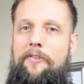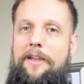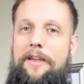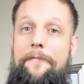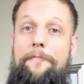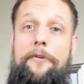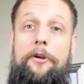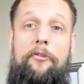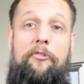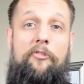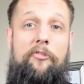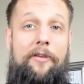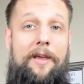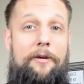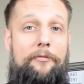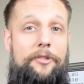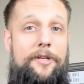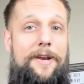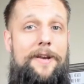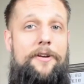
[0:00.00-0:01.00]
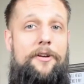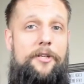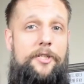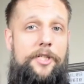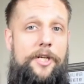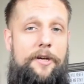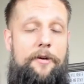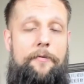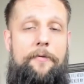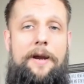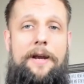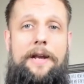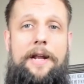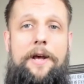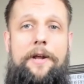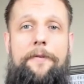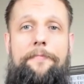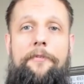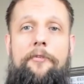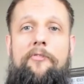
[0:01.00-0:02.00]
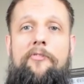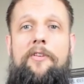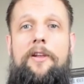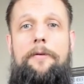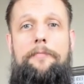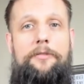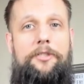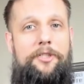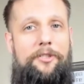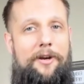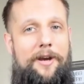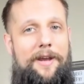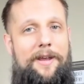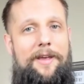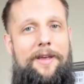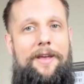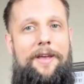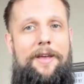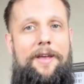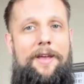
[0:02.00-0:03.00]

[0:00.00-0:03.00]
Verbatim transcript: Like if you're slouching in your chair right now and if you sit up straight,